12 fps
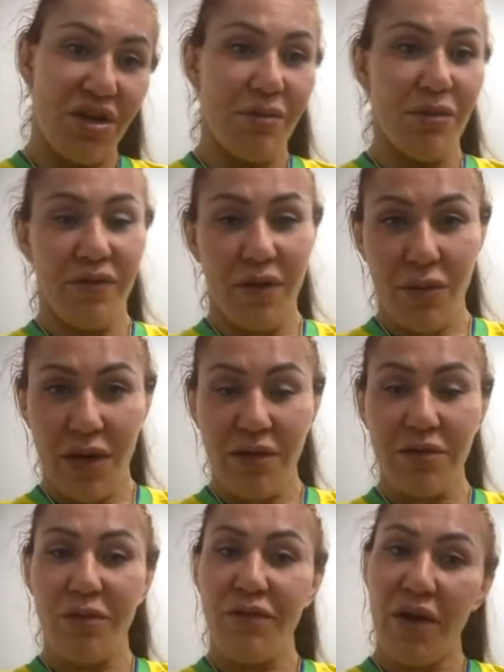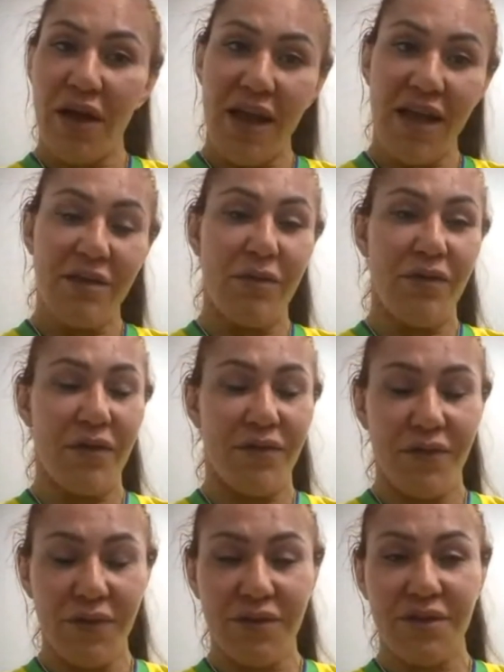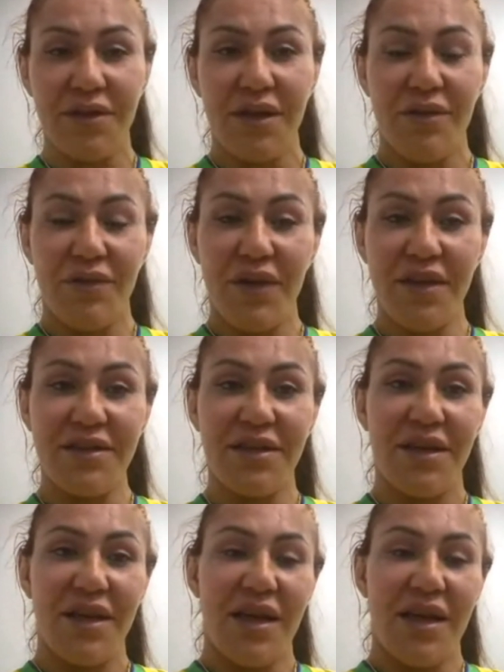move around, move your head, move your foot, feet.